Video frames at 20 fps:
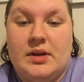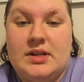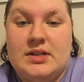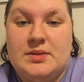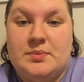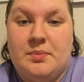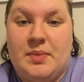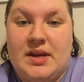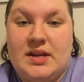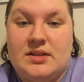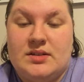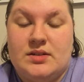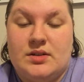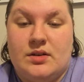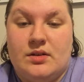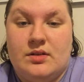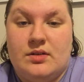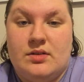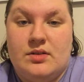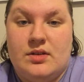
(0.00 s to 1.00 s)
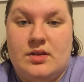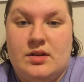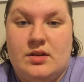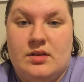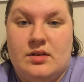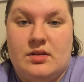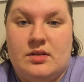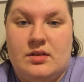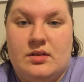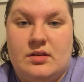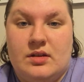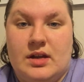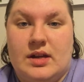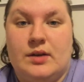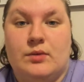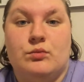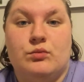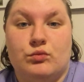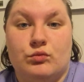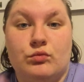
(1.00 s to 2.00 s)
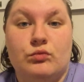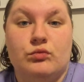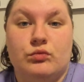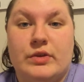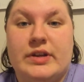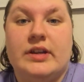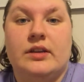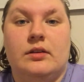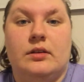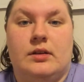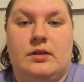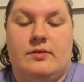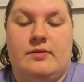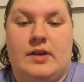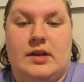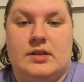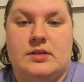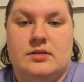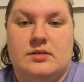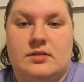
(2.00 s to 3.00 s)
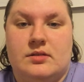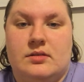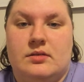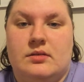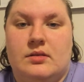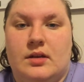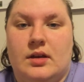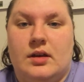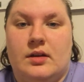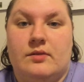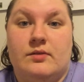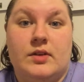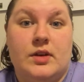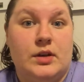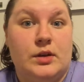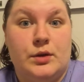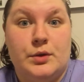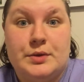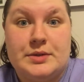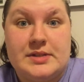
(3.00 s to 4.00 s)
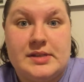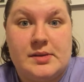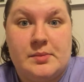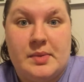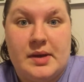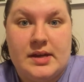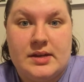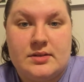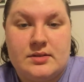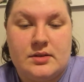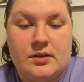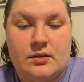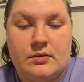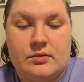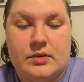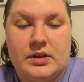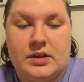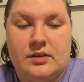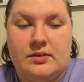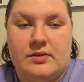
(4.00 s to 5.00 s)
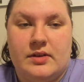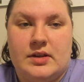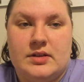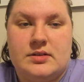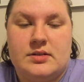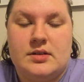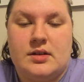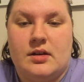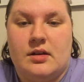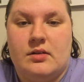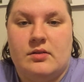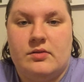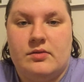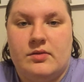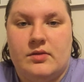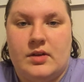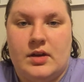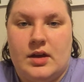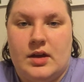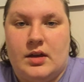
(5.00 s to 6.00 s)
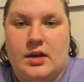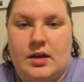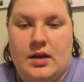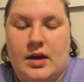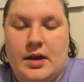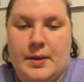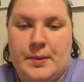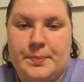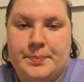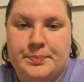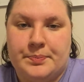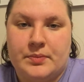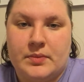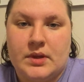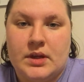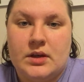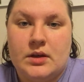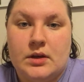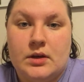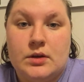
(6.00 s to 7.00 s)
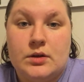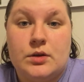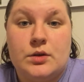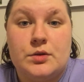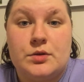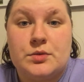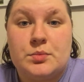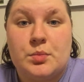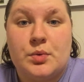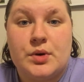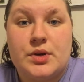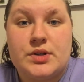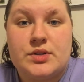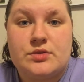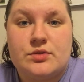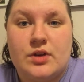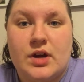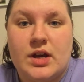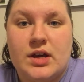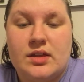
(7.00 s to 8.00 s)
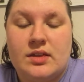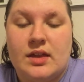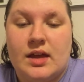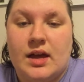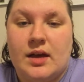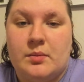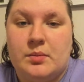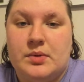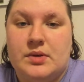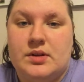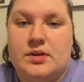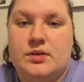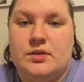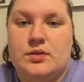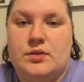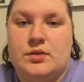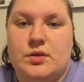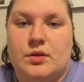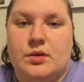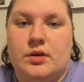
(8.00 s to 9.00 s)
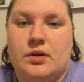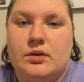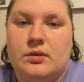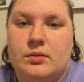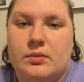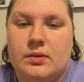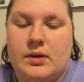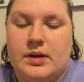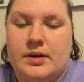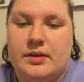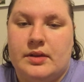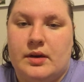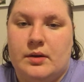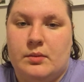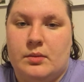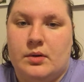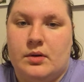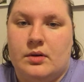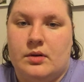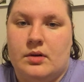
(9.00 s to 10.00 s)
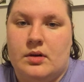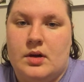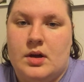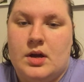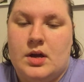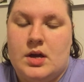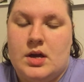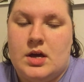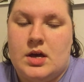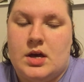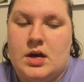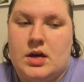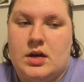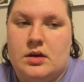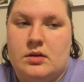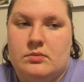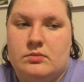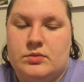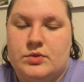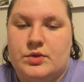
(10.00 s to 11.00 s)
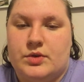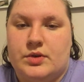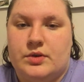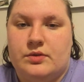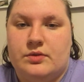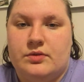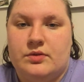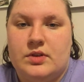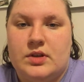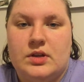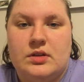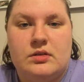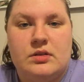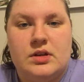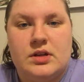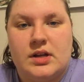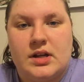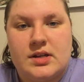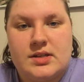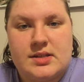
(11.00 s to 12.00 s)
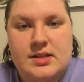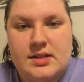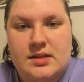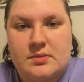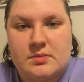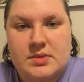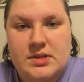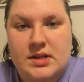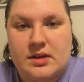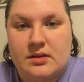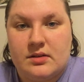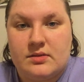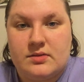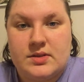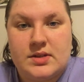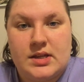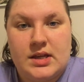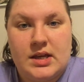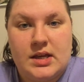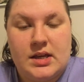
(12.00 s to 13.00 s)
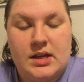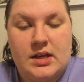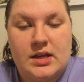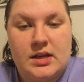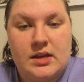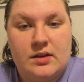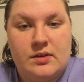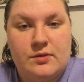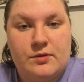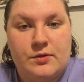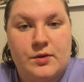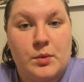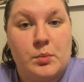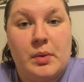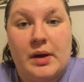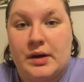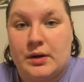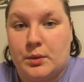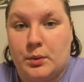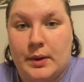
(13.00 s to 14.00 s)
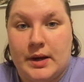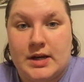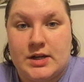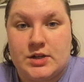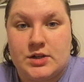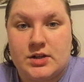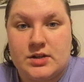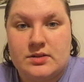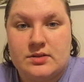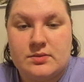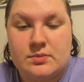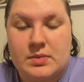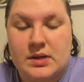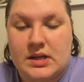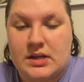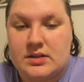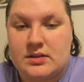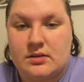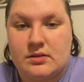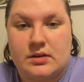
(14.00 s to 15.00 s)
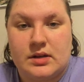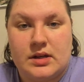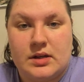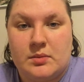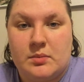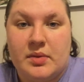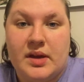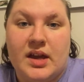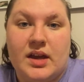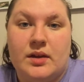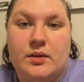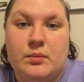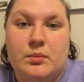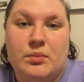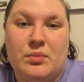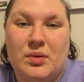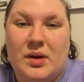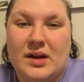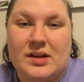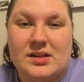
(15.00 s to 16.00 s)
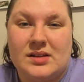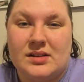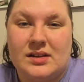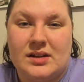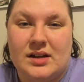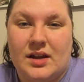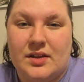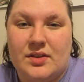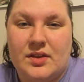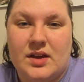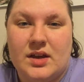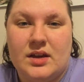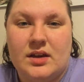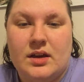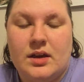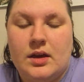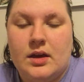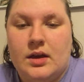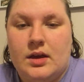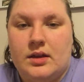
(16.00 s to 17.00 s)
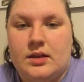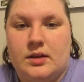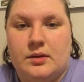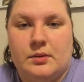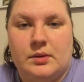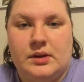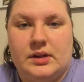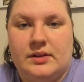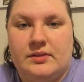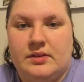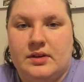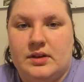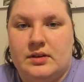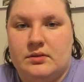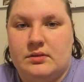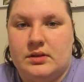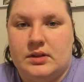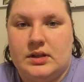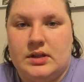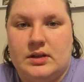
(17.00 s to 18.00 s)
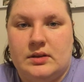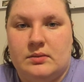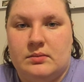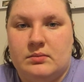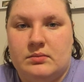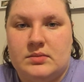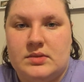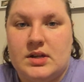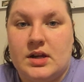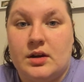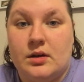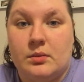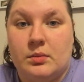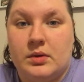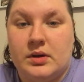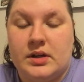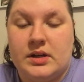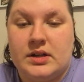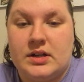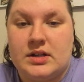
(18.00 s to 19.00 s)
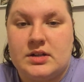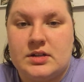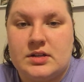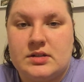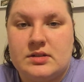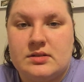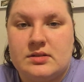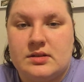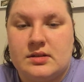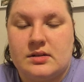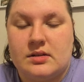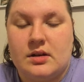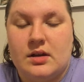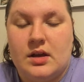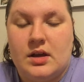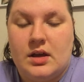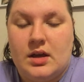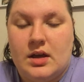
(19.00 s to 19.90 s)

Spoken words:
it's based on the real events, very loosely based on real events of a newsboy strike that happened in York, where they were sort of unionizing themselves for better wages because they were getting paid practically nothing, and they were living in really terrible conditions and